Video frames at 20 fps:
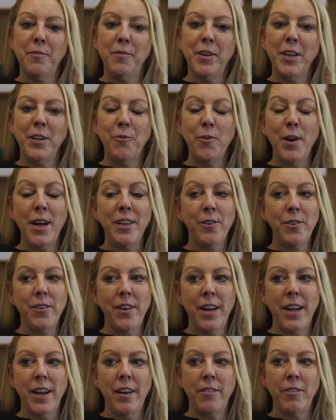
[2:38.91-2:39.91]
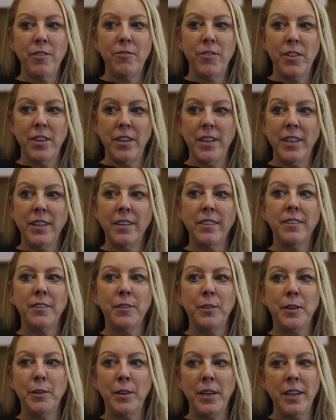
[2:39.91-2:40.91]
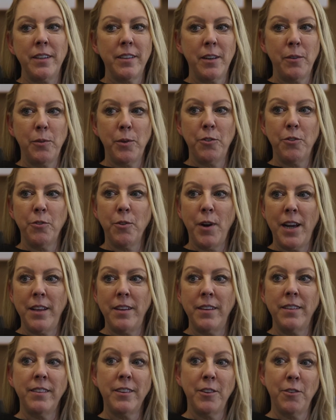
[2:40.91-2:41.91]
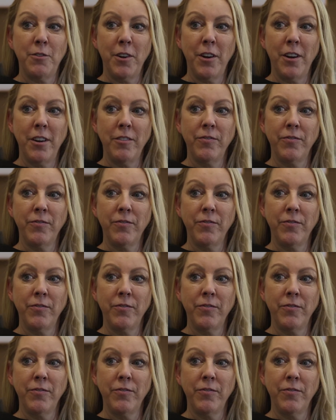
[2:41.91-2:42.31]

I'd rather not have a filling, so I guess I would try the silver.